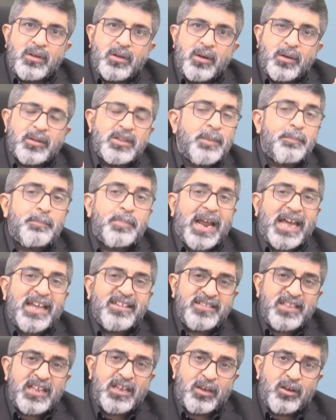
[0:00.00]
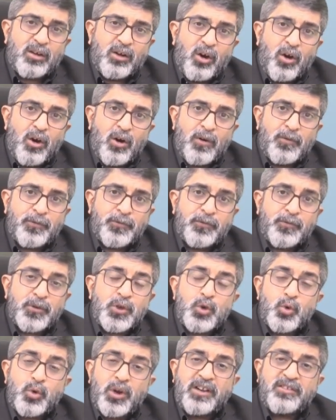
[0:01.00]
the pricing of
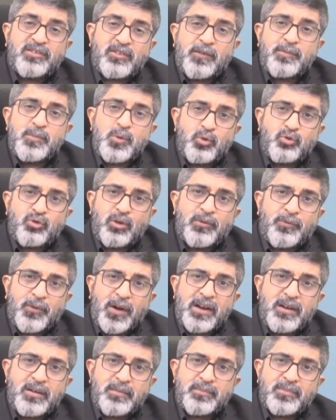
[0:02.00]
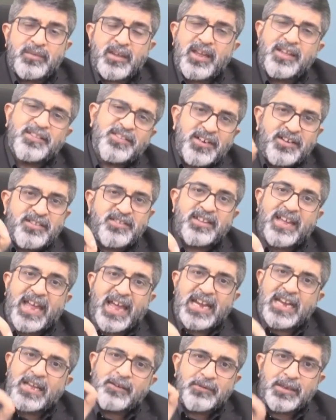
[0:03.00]
units of mutual fund is its
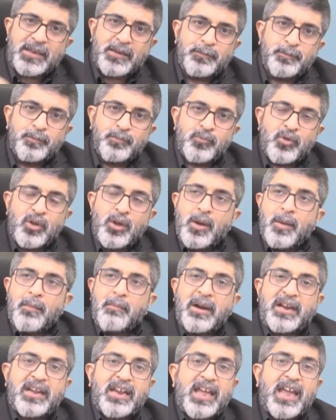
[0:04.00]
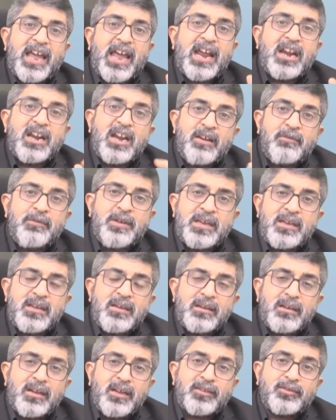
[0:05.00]
NAV. But
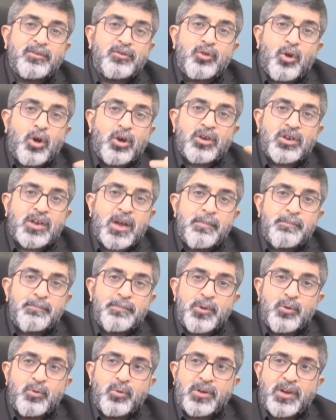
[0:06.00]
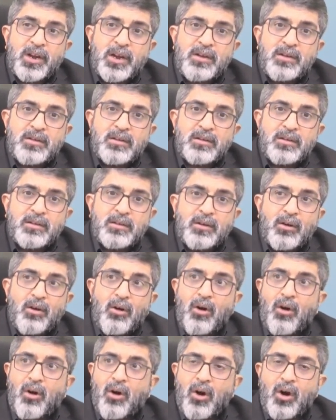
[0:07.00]
NAV is not computed
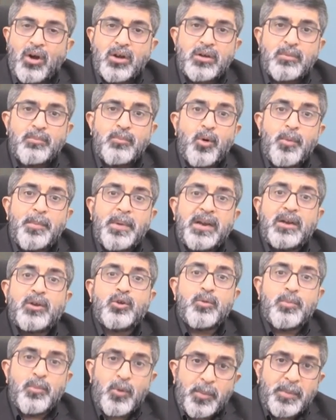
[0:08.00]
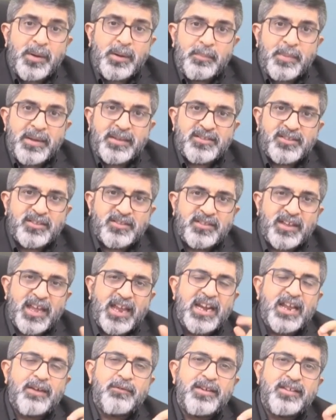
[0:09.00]
on moment to moment basis.
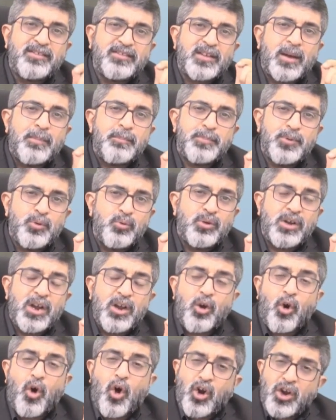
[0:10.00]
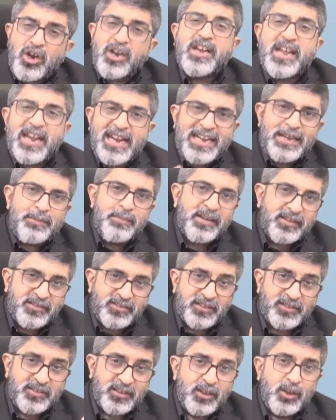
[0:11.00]
NAV is computed on daily
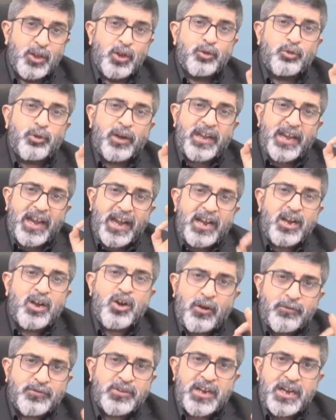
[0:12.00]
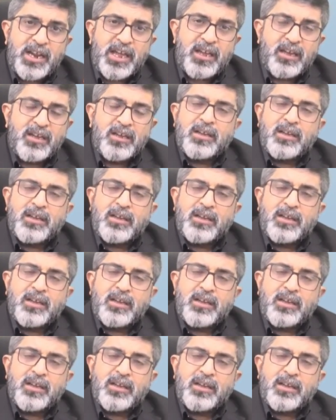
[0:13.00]
basis. So at end of the day,